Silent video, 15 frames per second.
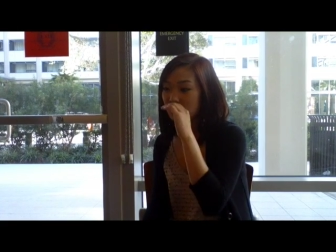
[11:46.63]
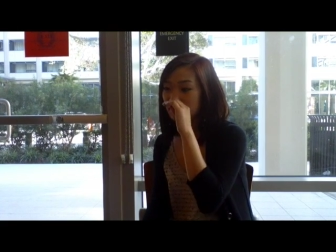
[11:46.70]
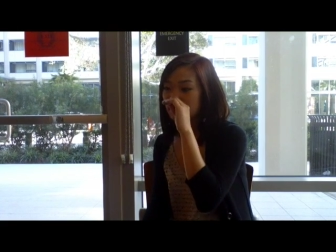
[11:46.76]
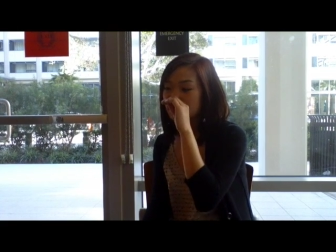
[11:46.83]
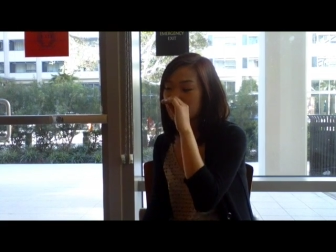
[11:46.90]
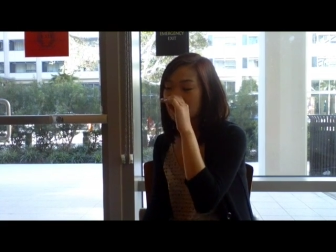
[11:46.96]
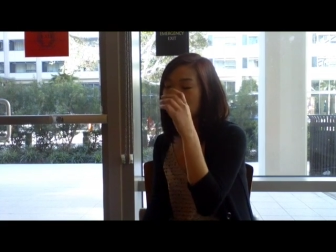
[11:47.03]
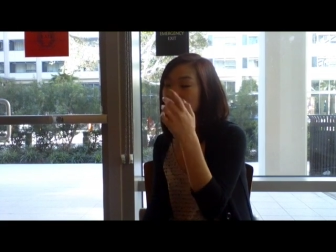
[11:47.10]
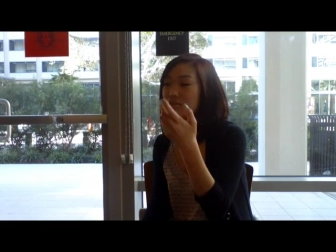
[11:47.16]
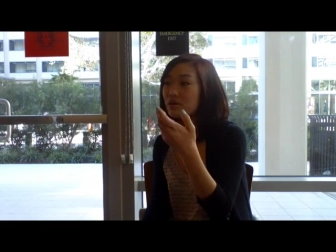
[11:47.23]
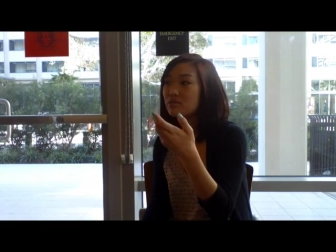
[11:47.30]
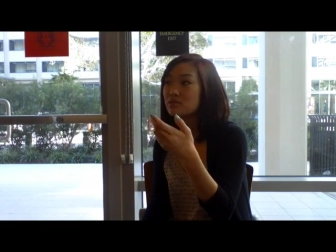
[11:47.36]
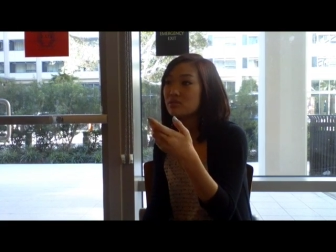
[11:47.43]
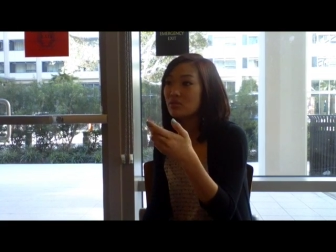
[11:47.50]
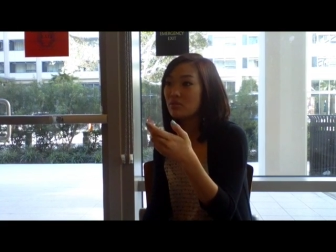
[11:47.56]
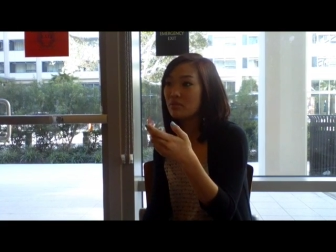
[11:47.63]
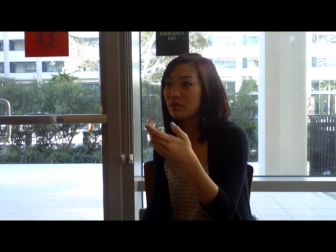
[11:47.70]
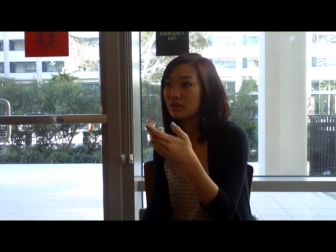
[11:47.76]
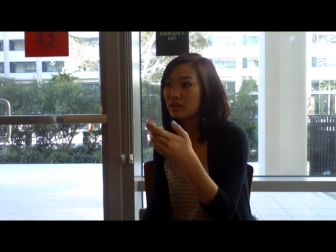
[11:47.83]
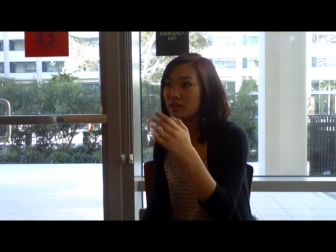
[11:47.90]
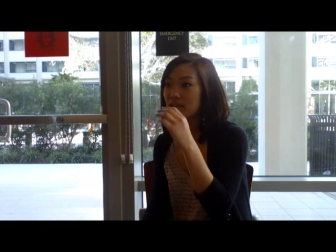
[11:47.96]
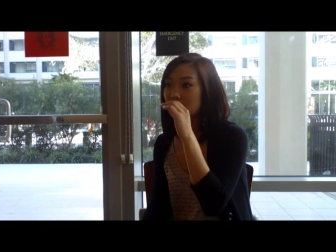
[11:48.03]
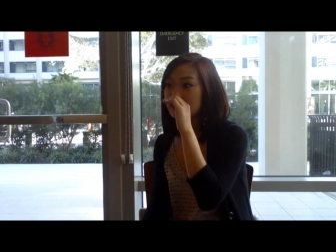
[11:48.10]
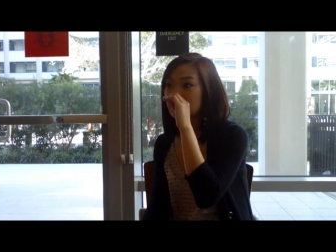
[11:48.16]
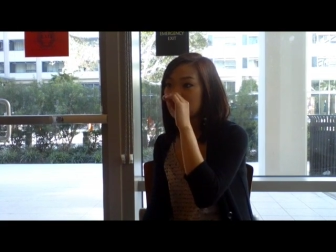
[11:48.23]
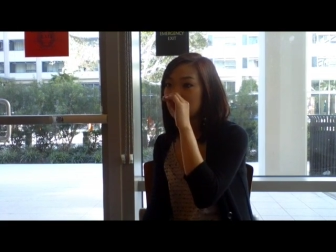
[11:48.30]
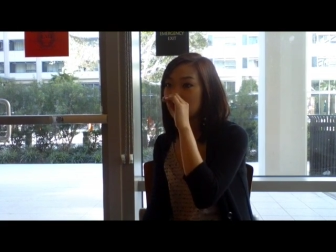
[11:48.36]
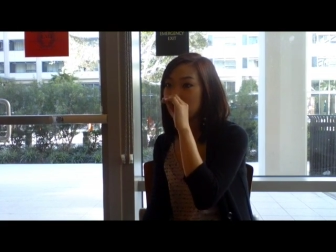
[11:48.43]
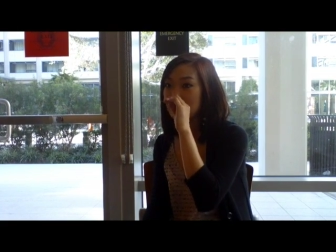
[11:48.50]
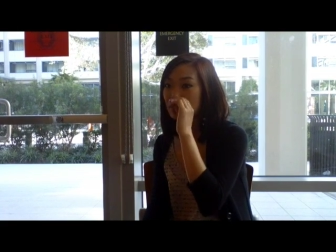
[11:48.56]
because I was so Americanized, and
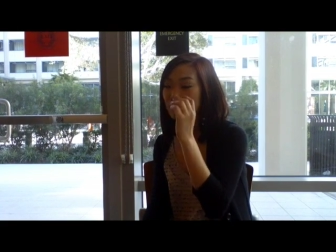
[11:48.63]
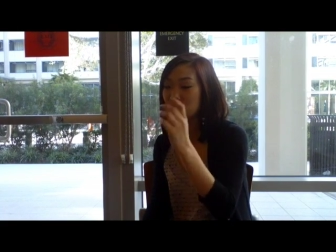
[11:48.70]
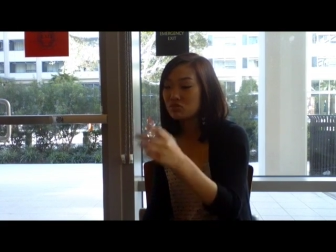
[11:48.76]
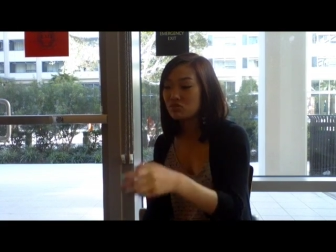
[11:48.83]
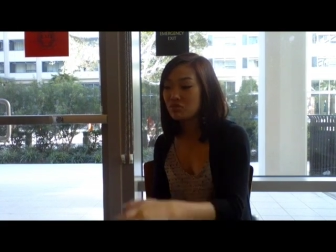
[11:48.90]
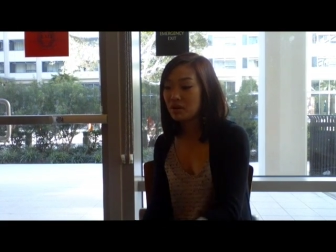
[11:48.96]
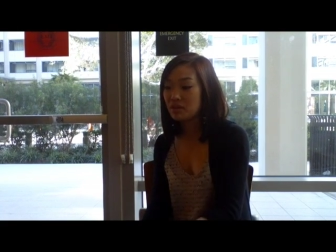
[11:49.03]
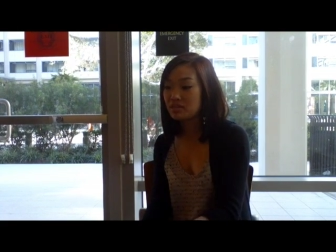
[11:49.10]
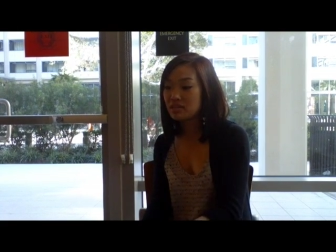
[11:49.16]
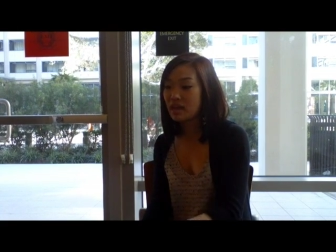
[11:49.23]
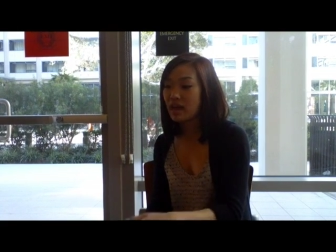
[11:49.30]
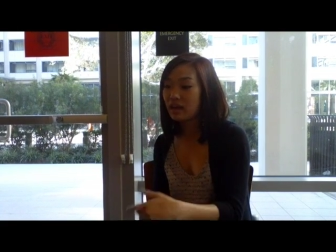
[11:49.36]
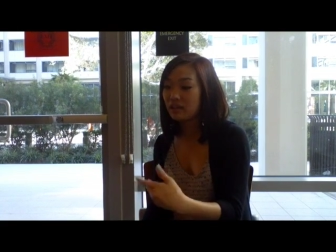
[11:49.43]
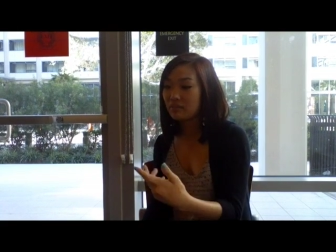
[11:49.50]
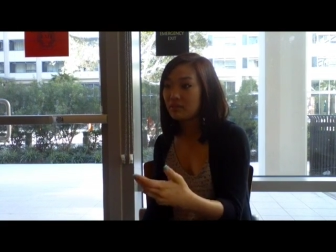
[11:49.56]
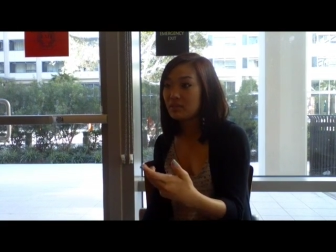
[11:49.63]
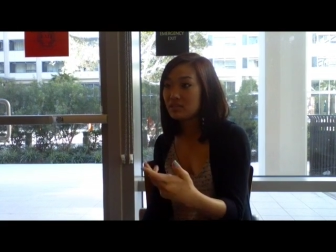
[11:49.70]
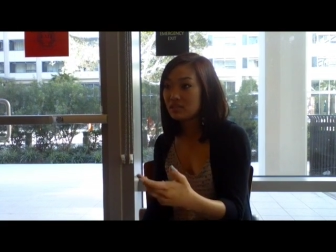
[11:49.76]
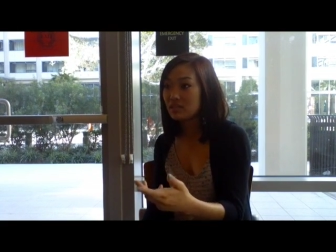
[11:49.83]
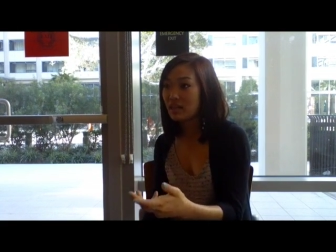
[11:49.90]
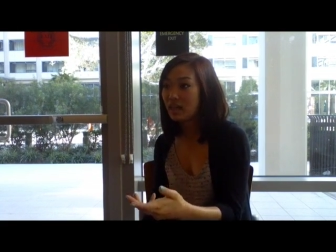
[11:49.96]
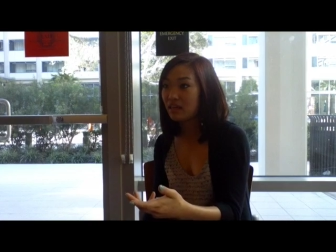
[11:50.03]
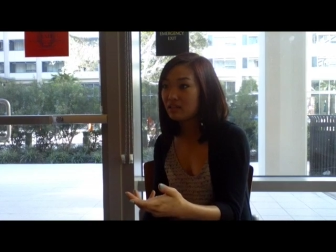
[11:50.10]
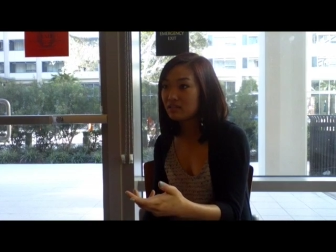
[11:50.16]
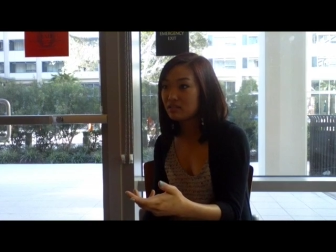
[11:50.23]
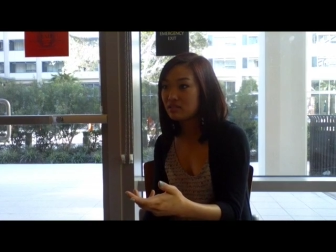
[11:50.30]
then he was trying to acclimate to that,